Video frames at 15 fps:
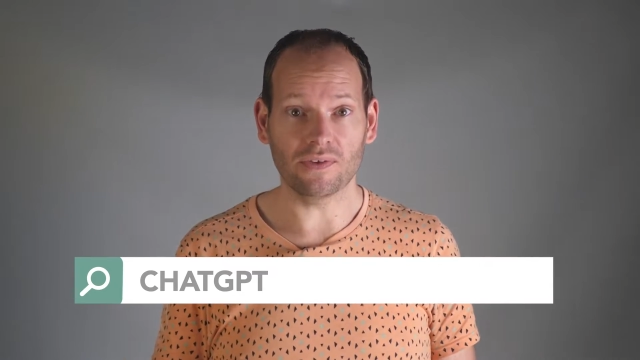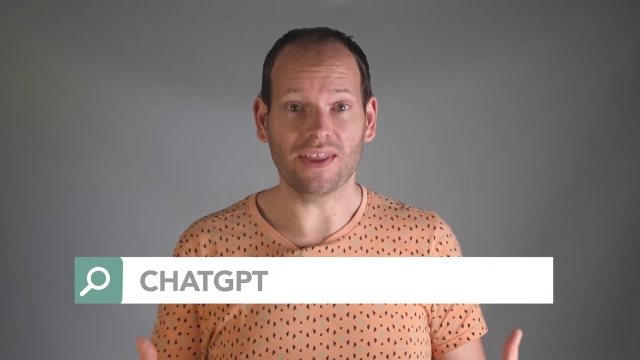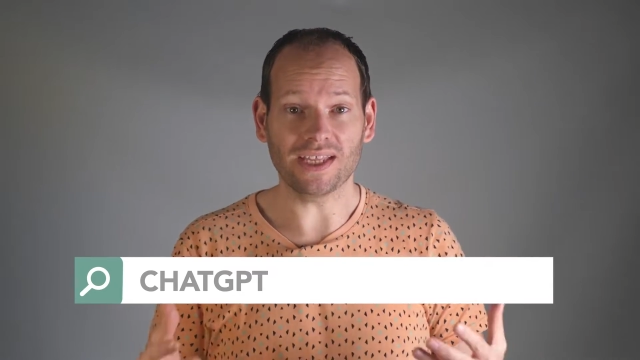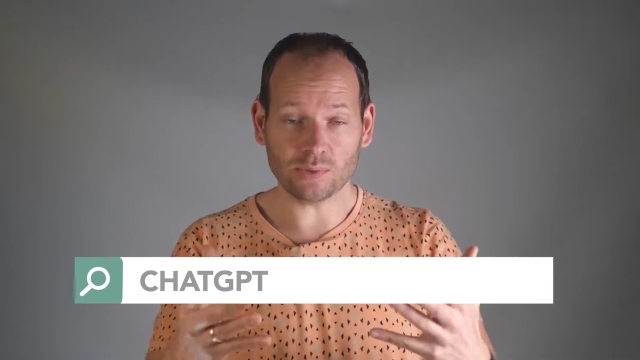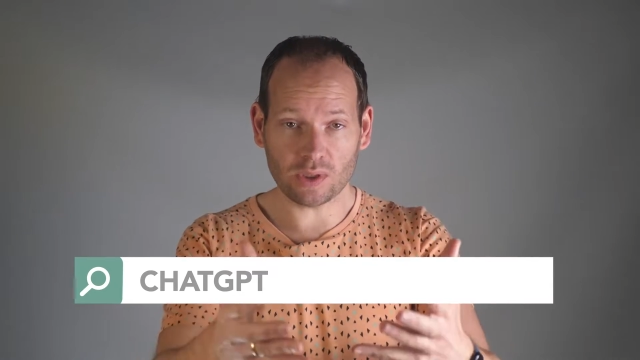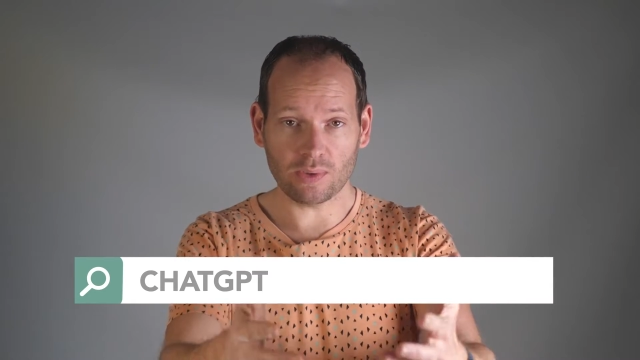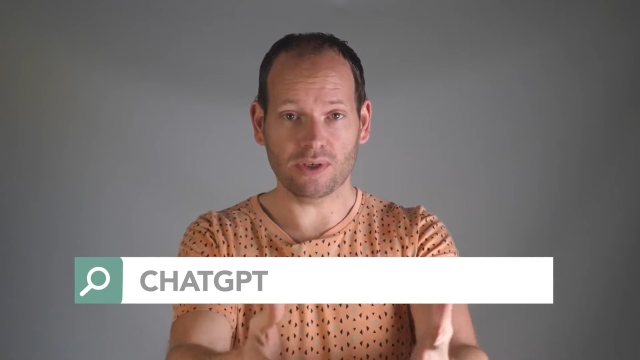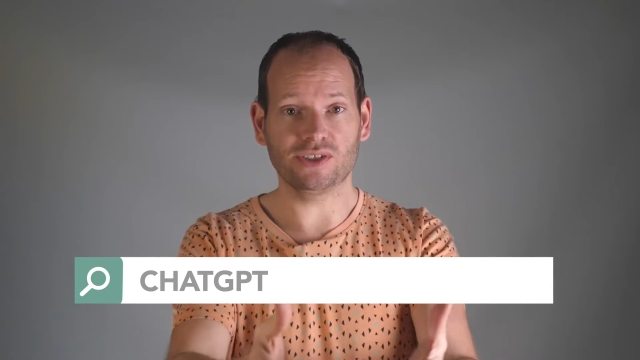And
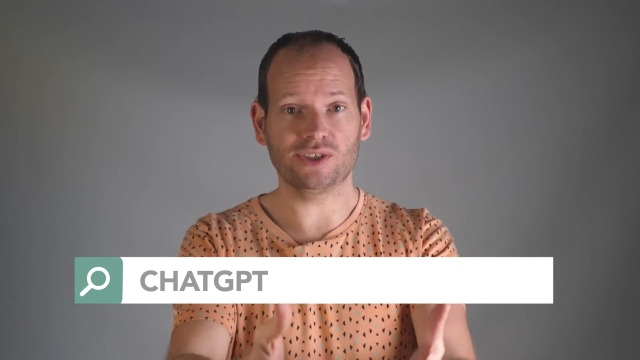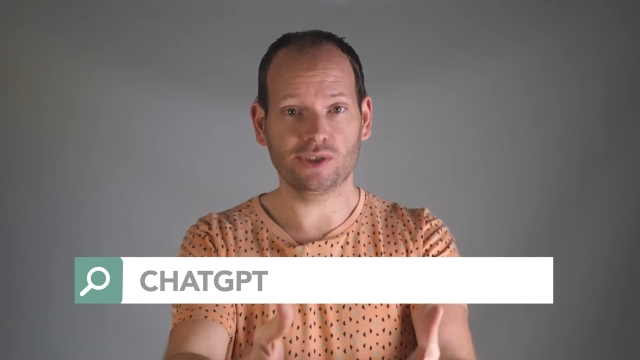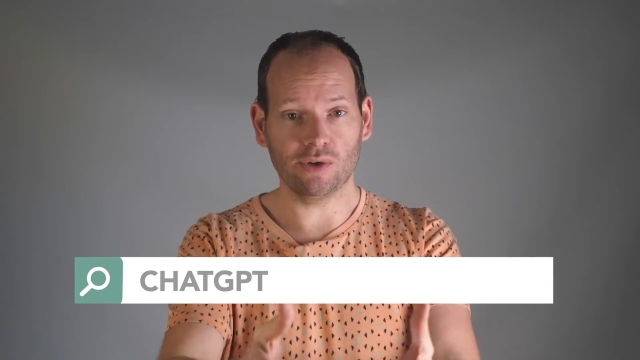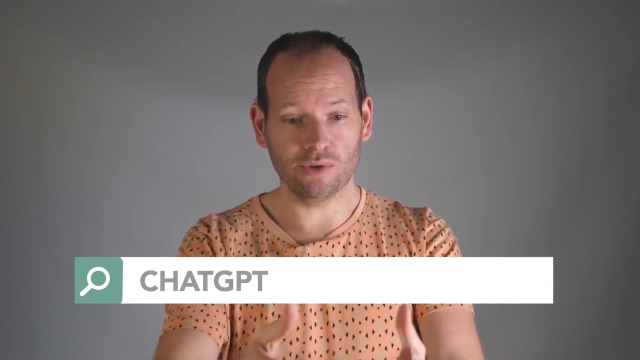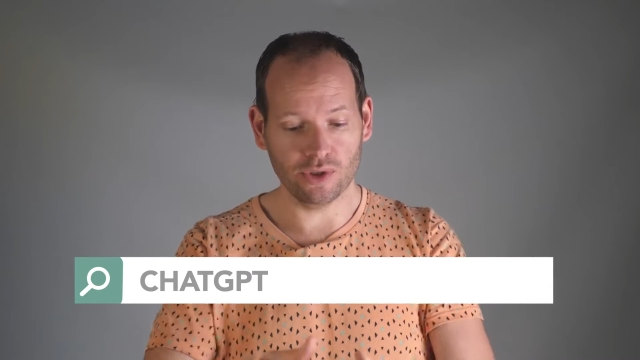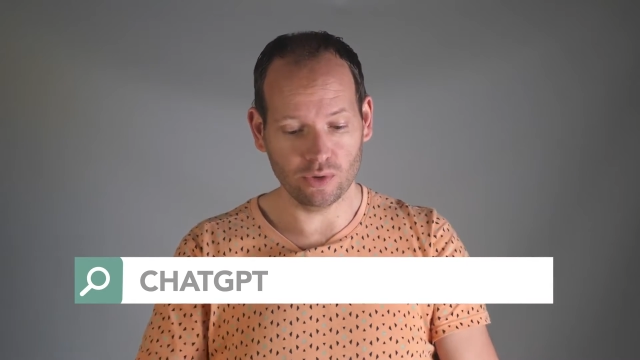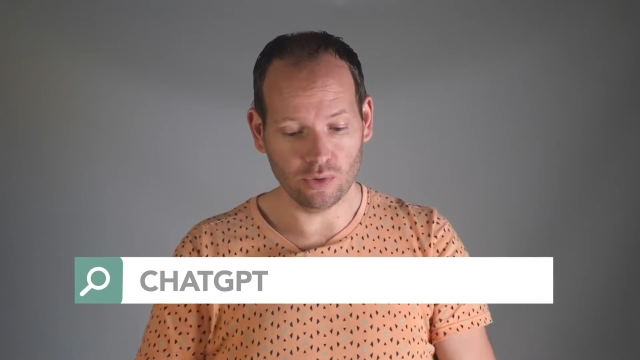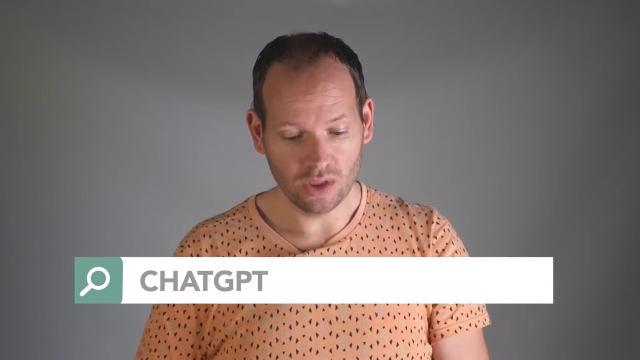that's what I'm gonna
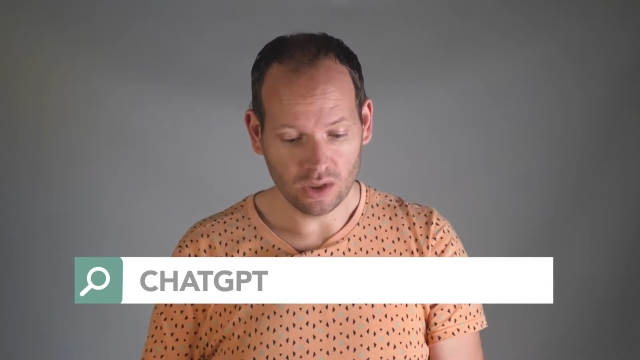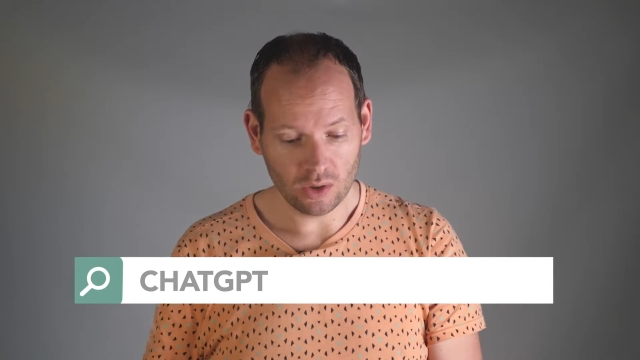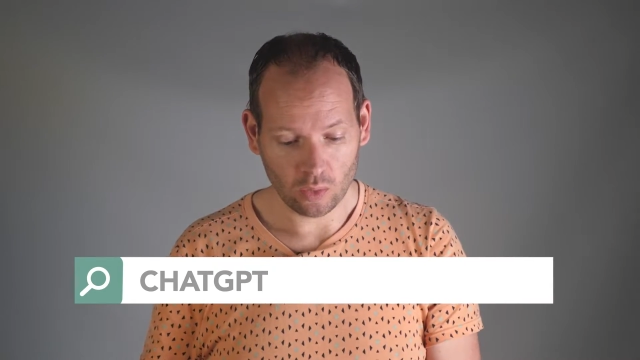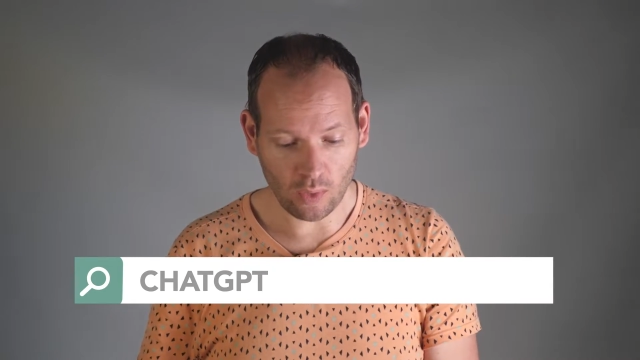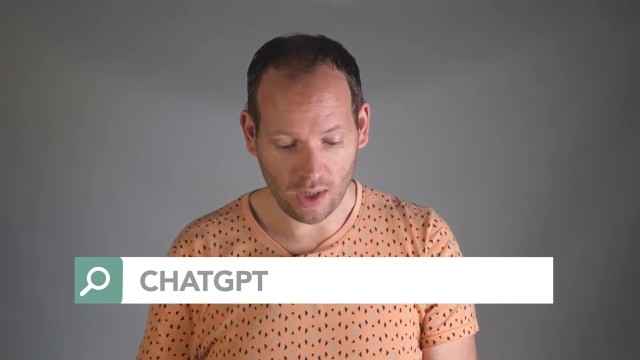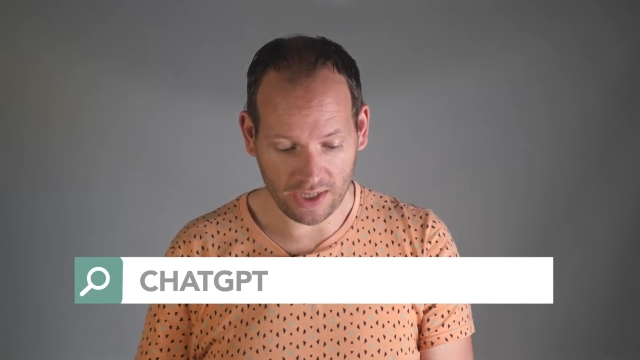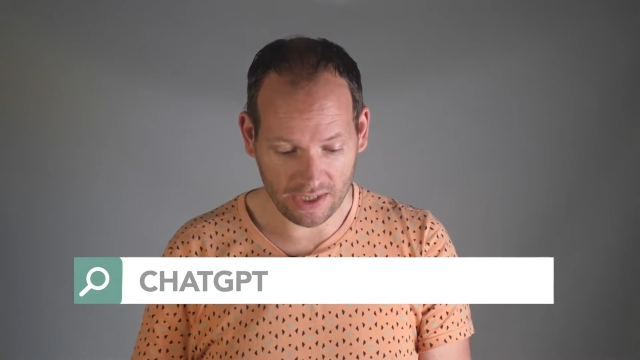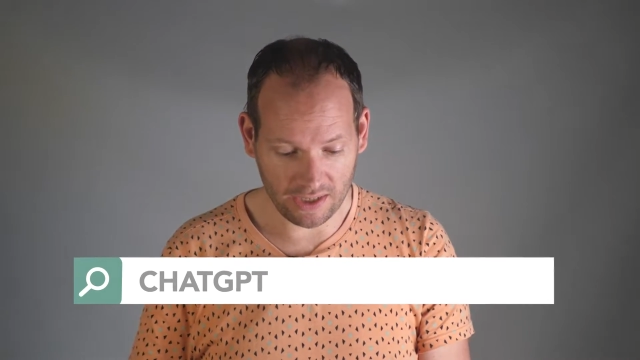show you right